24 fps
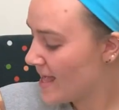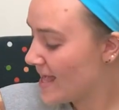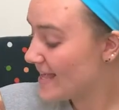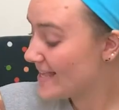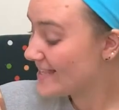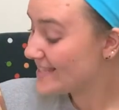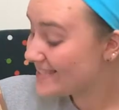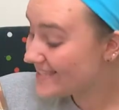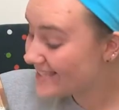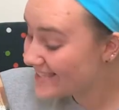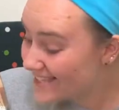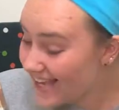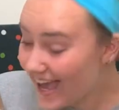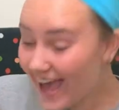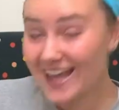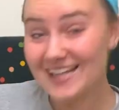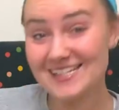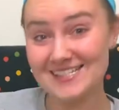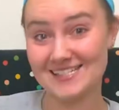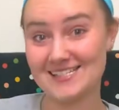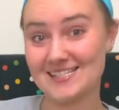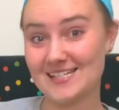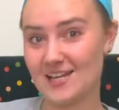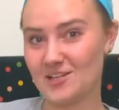Yes,
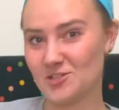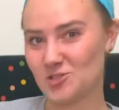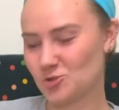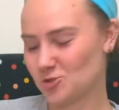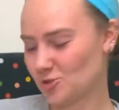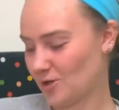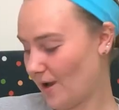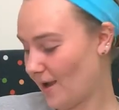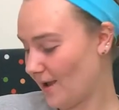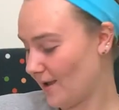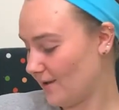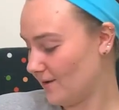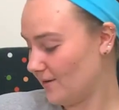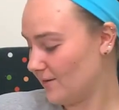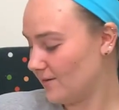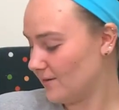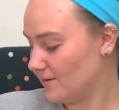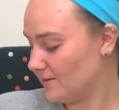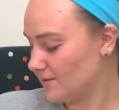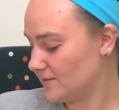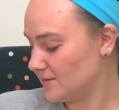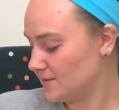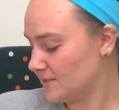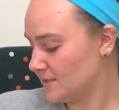said
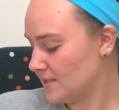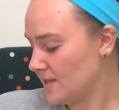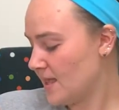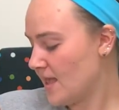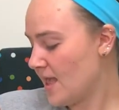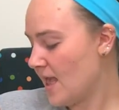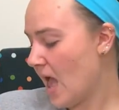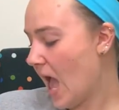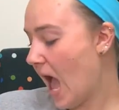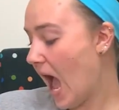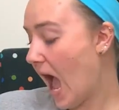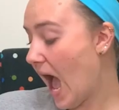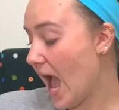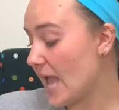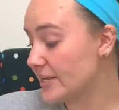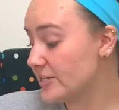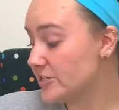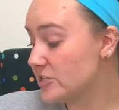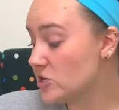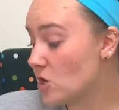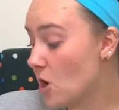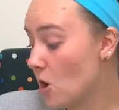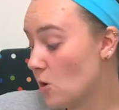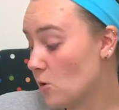Triangle. I
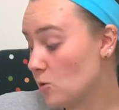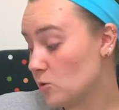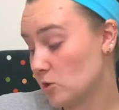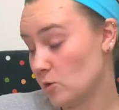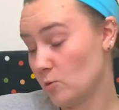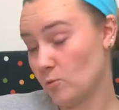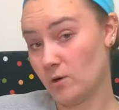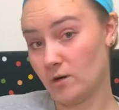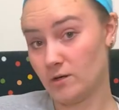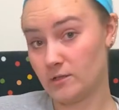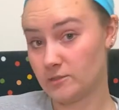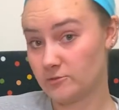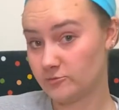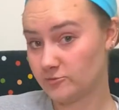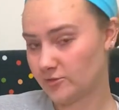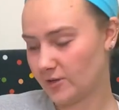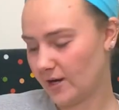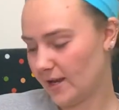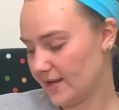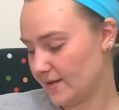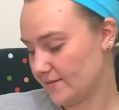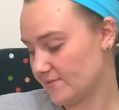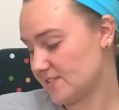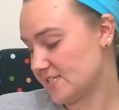know you are
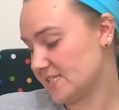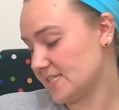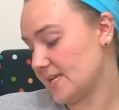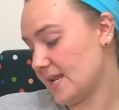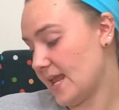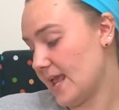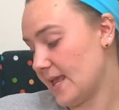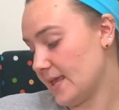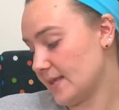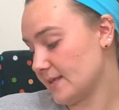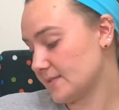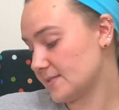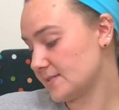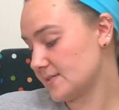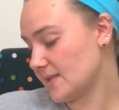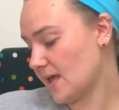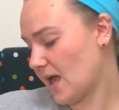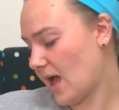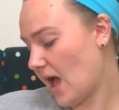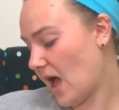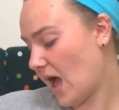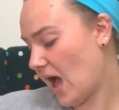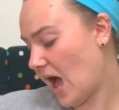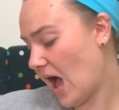afraid of snakes.
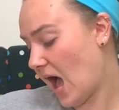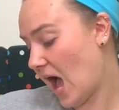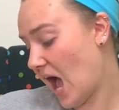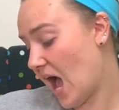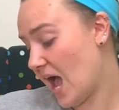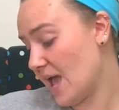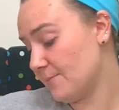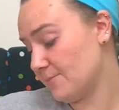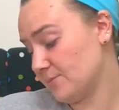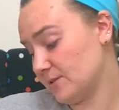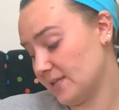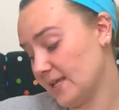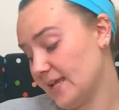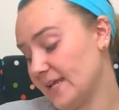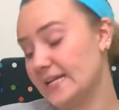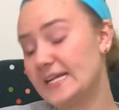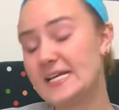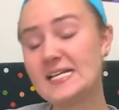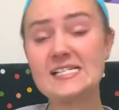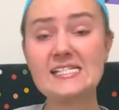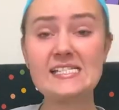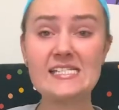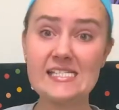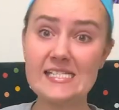I played a
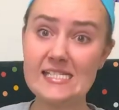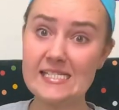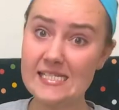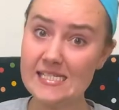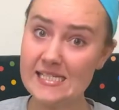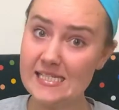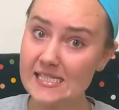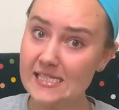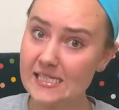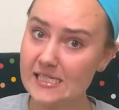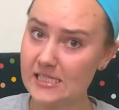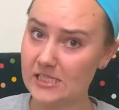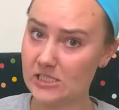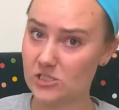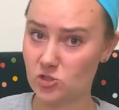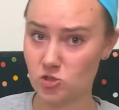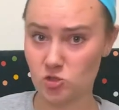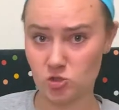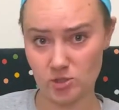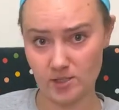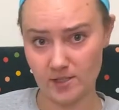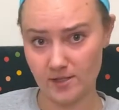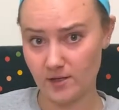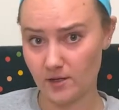sneaky
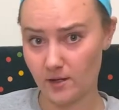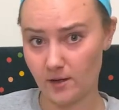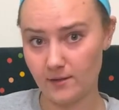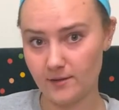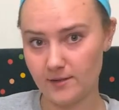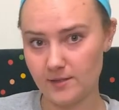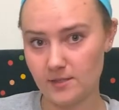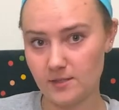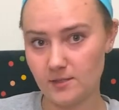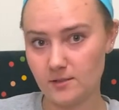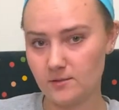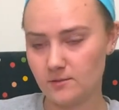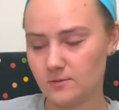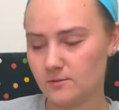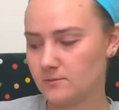trick on you.